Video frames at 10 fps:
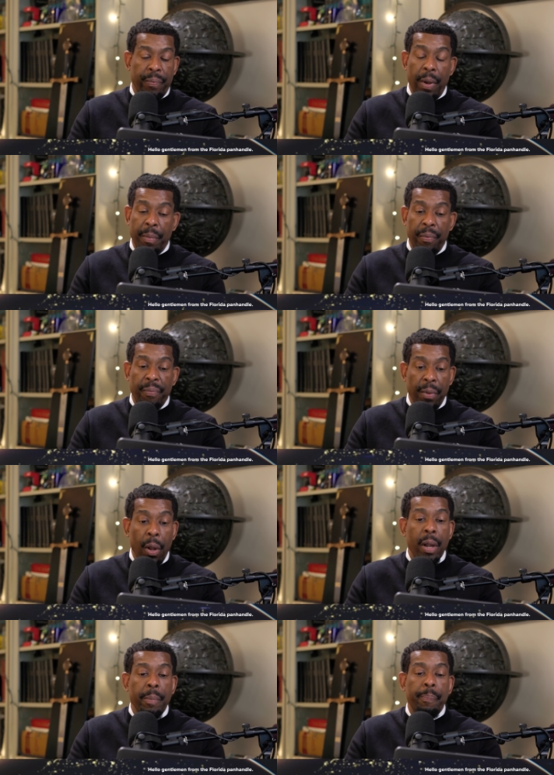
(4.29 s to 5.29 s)
from the
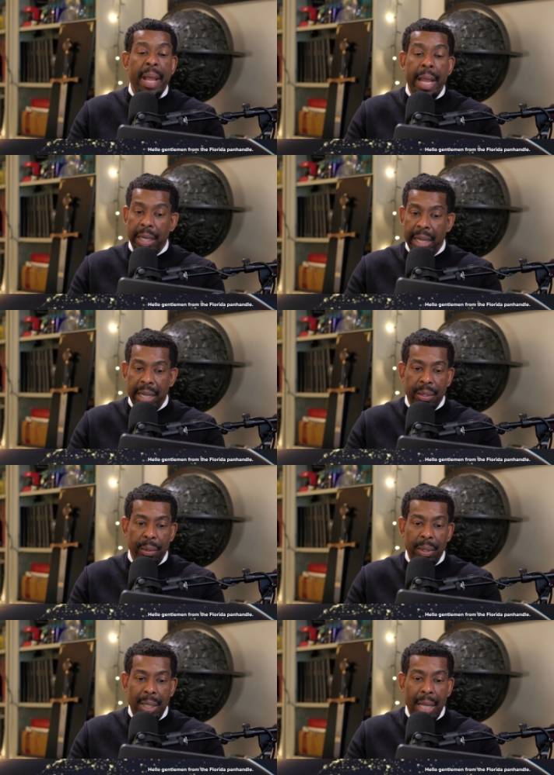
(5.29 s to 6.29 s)
Florida
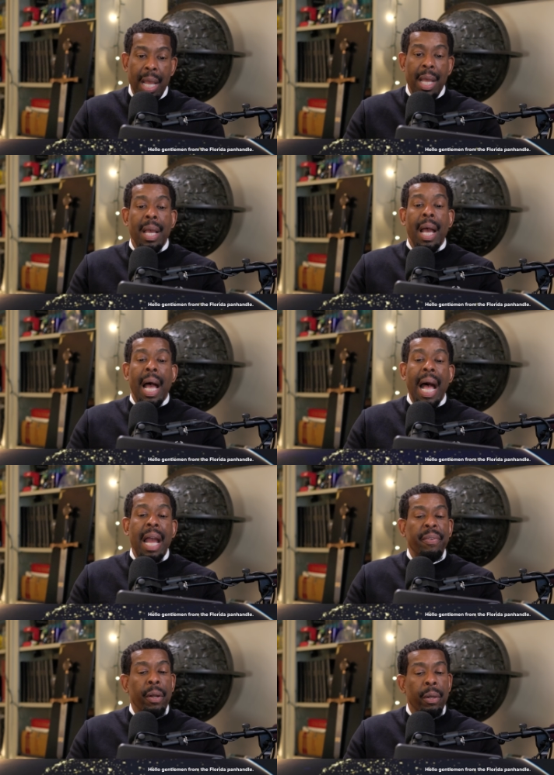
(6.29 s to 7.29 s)
Panhandle.
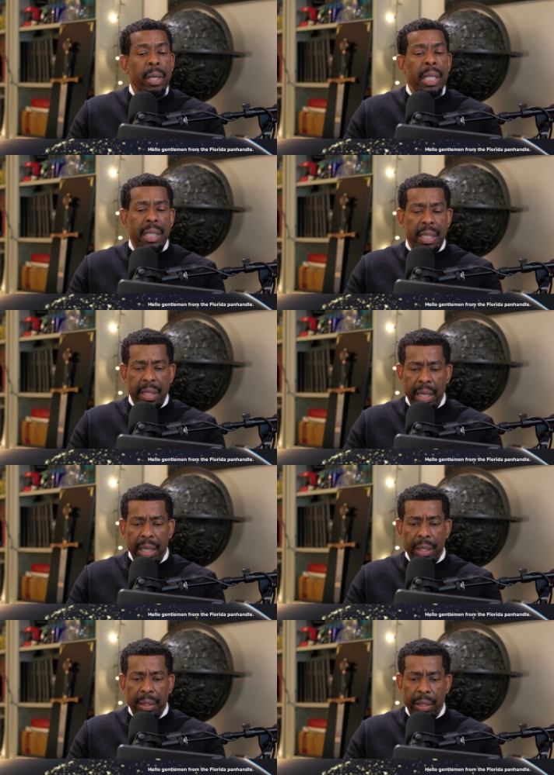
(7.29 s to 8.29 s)
I've heard it
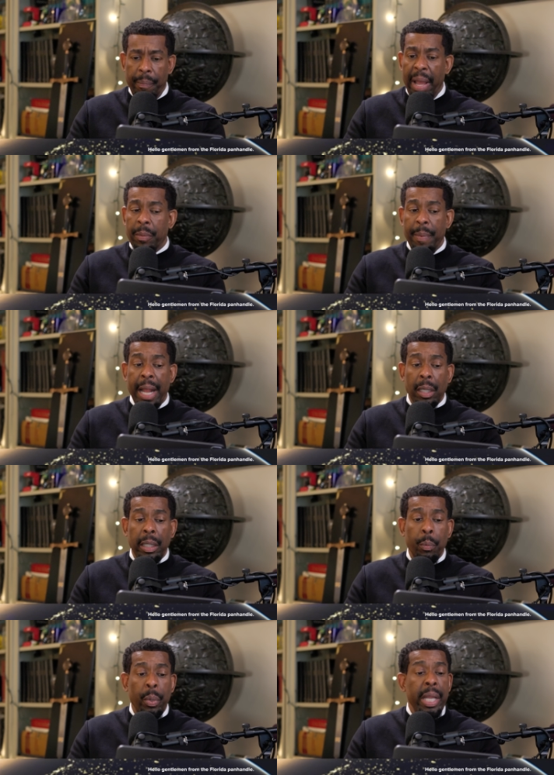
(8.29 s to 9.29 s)
said that
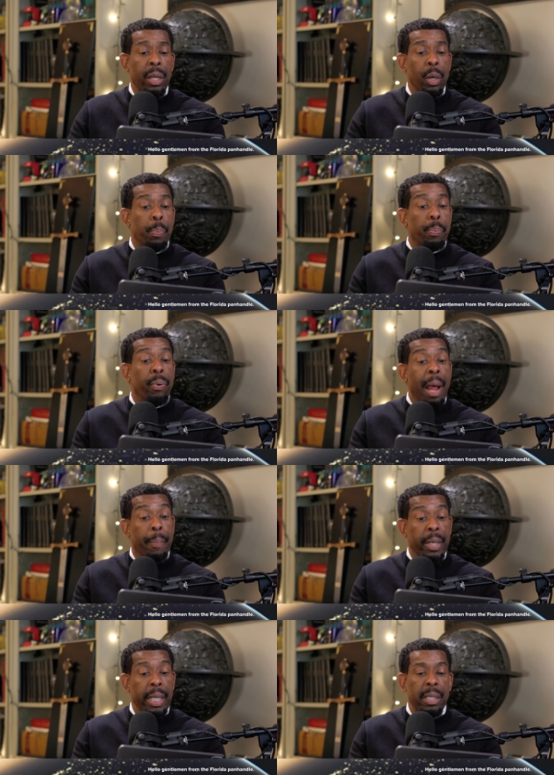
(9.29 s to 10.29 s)
mathematically we know
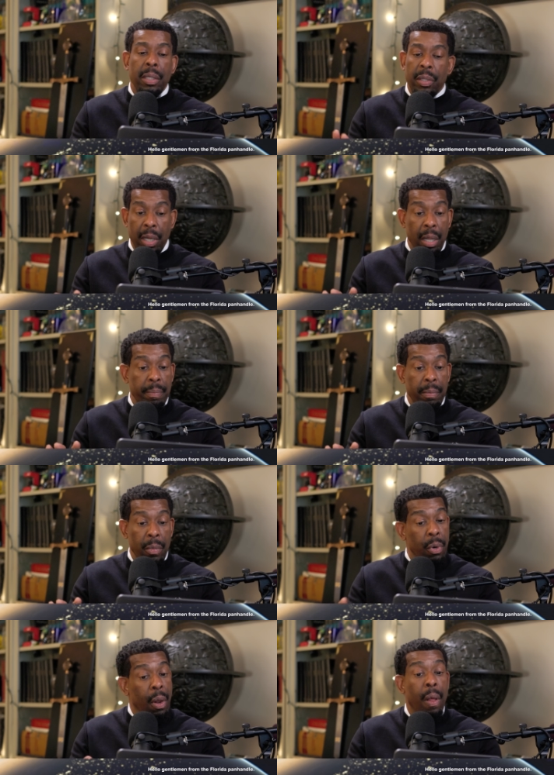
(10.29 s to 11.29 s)
properties, some
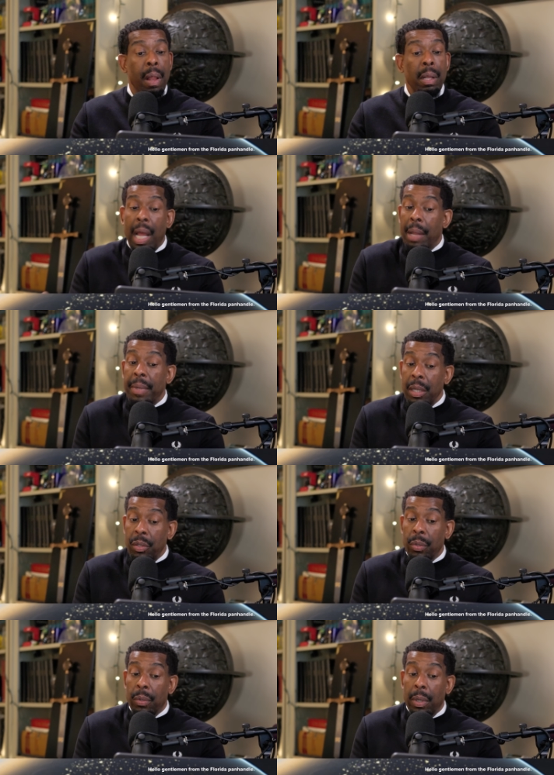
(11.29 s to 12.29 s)
or all, I'm
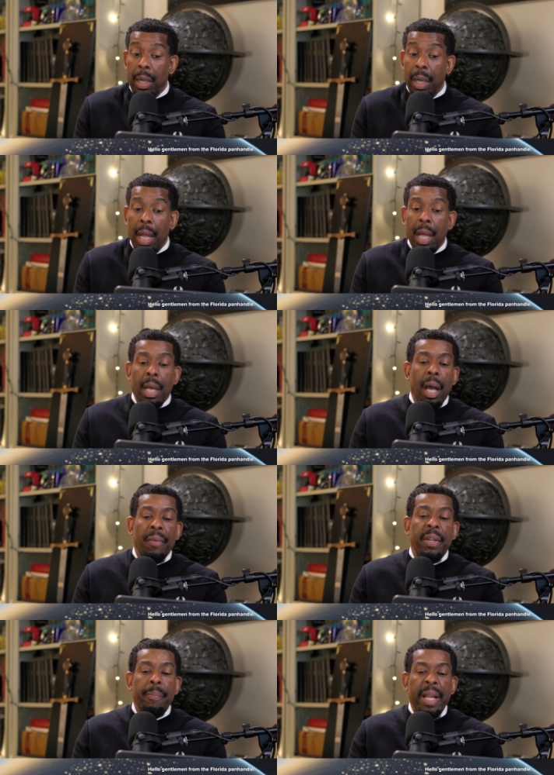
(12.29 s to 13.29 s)
not sure,
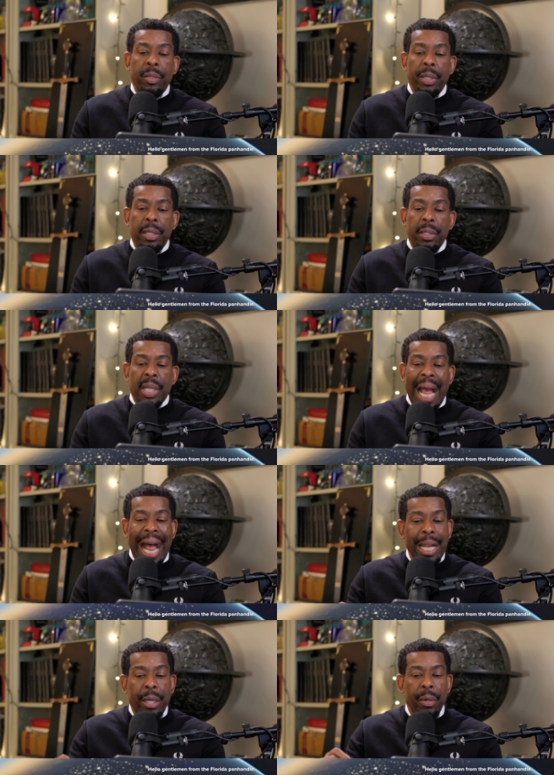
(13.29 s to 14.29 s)
of dimensions
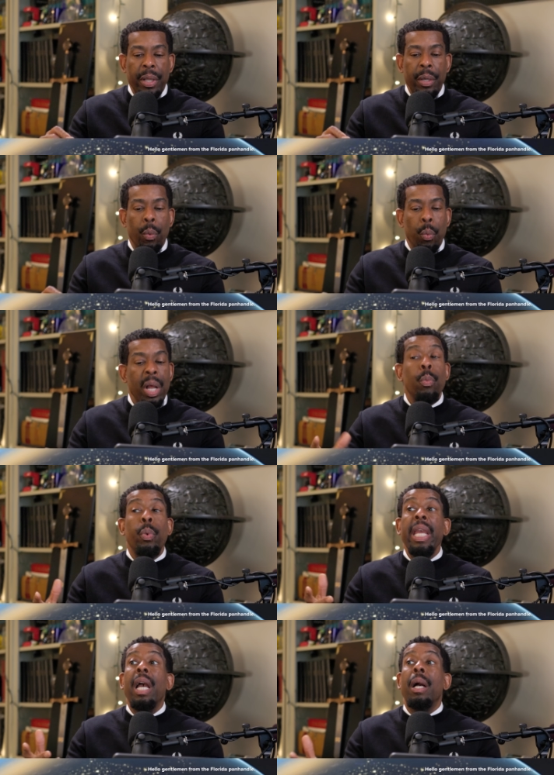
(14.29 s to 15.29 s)
higher than what
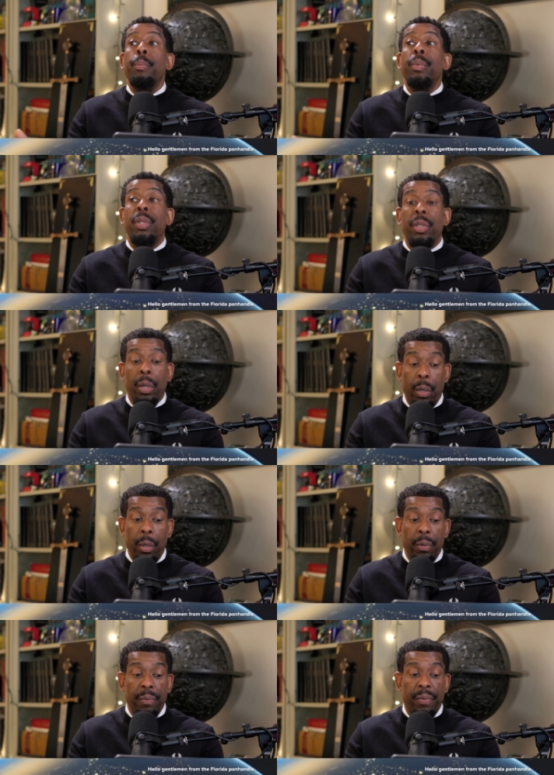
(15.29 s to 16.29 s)
we
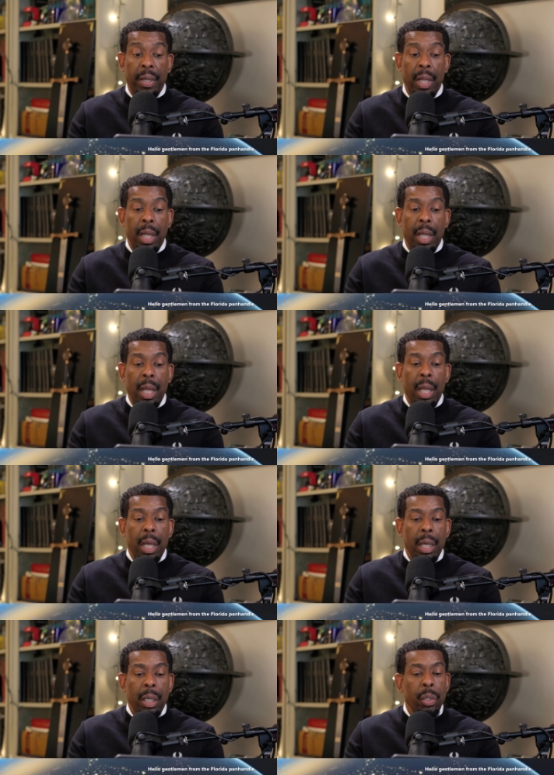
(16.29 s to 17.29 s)
observe.
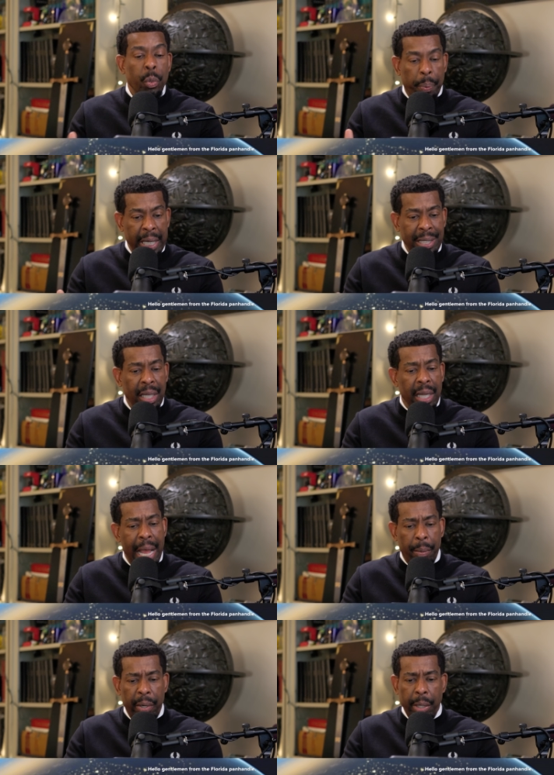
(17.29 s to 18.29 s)
Could you please
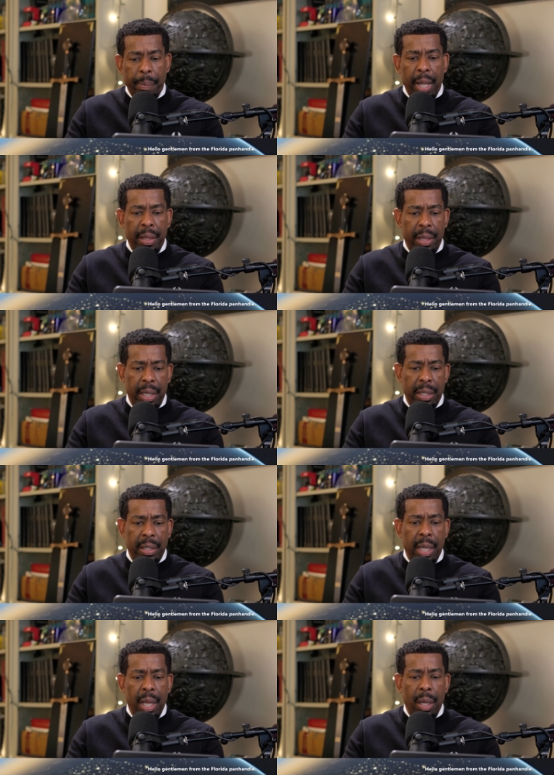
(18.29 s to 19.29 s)
elaborate upon
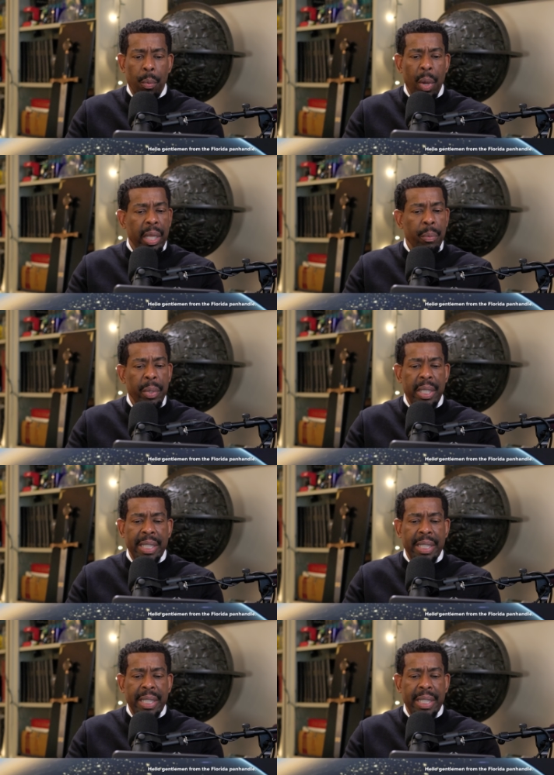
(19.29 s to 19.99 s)
this? What can we